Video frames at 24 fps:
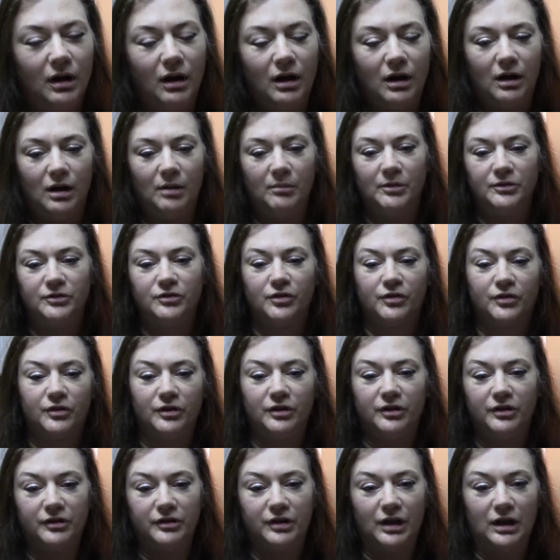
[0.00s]
I'm interested
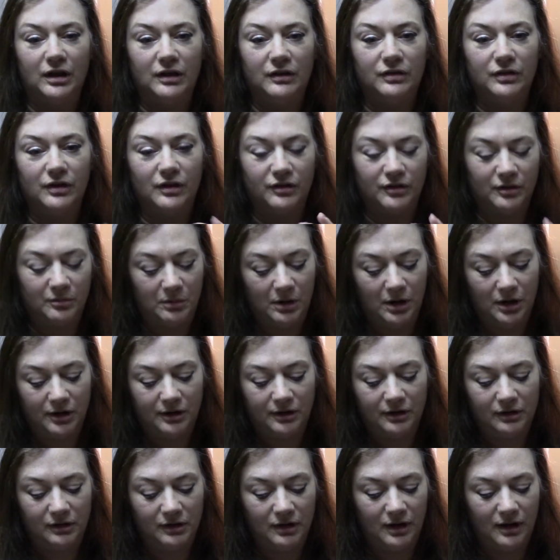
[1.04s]
to taste this. I'm not going
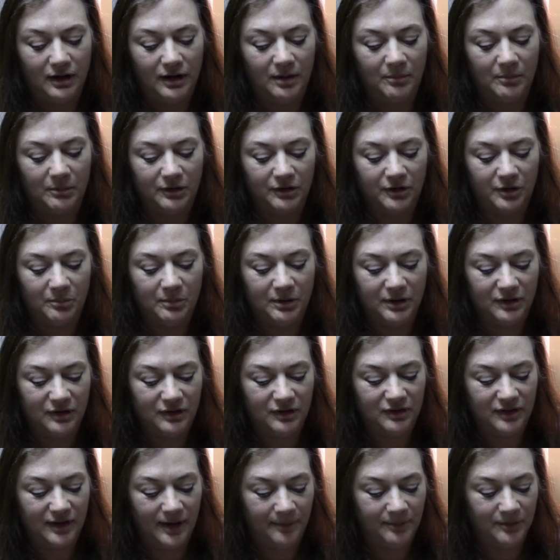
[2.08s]
to lie, I'm a little bit
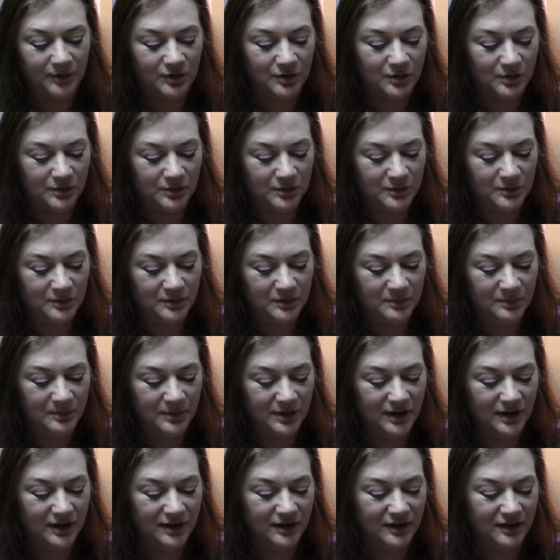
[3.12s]
skeptical
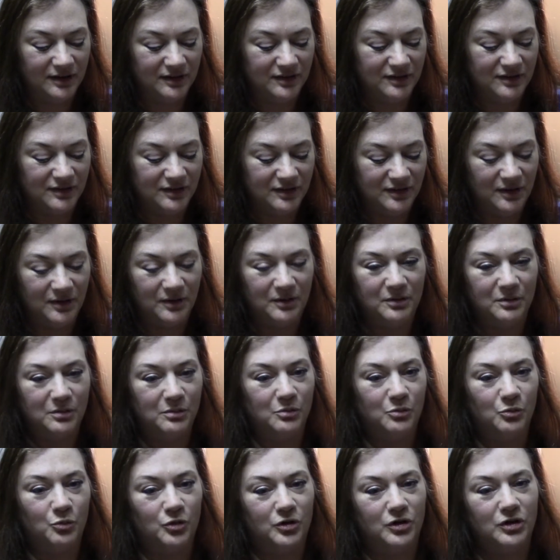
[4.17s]
because, you know,
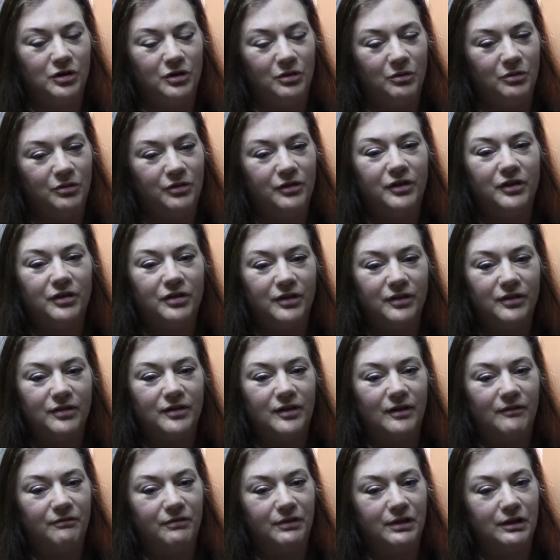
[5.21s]
we're used to the
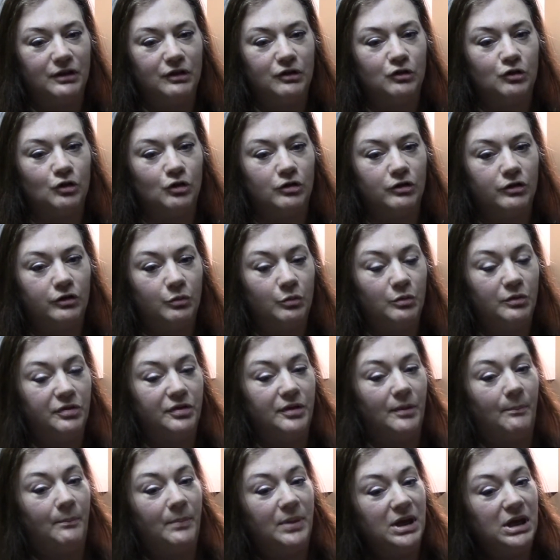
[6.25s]
stuff that starts with the
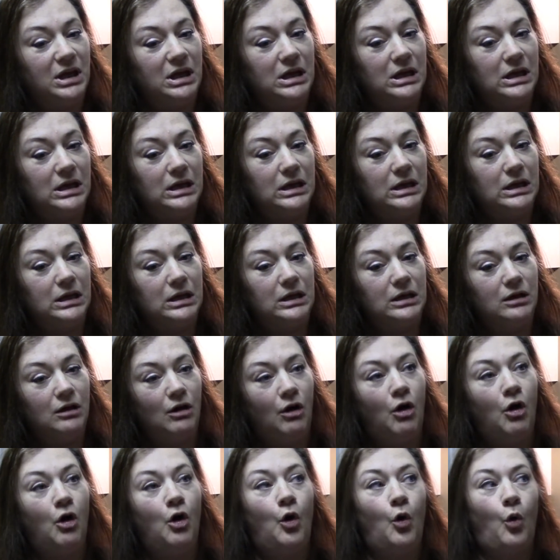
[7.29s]
P
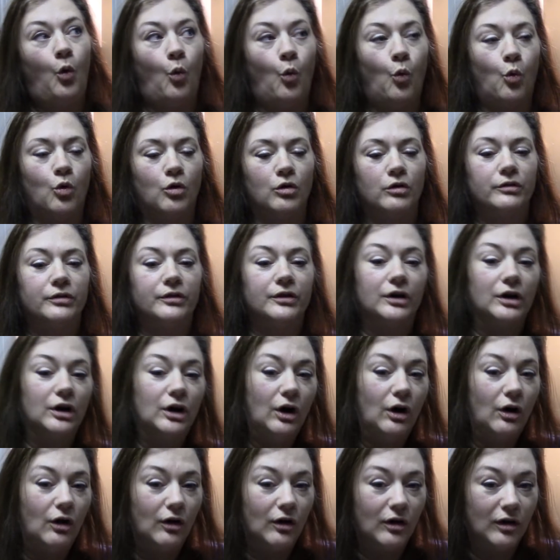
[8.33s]
or the
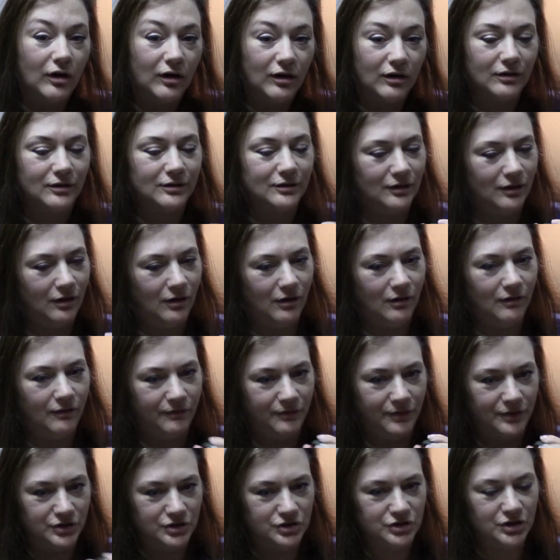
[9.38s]
R off
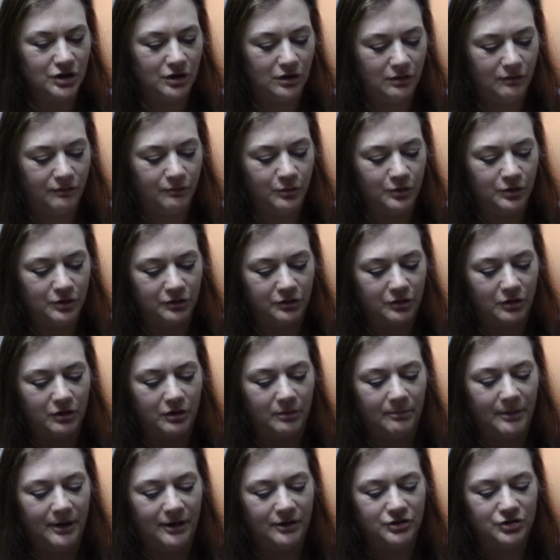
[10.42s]
the shelf when you're talking
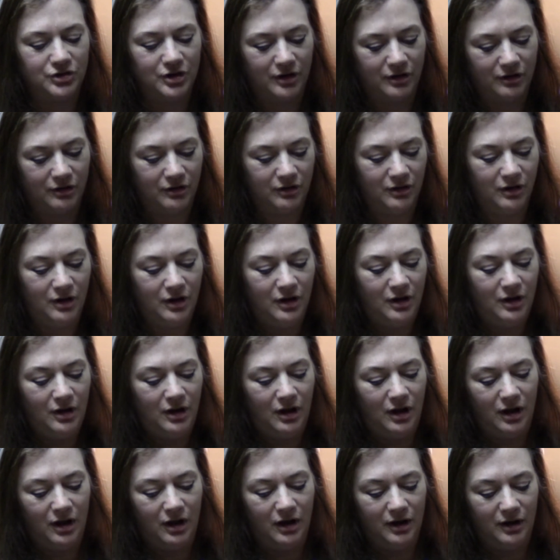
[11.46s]
about
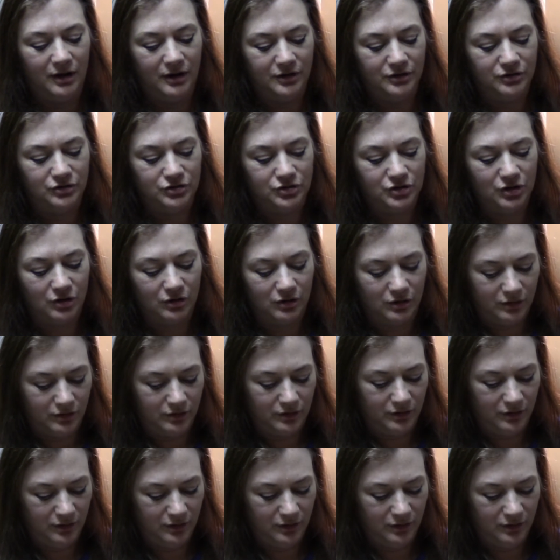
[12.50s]
jarred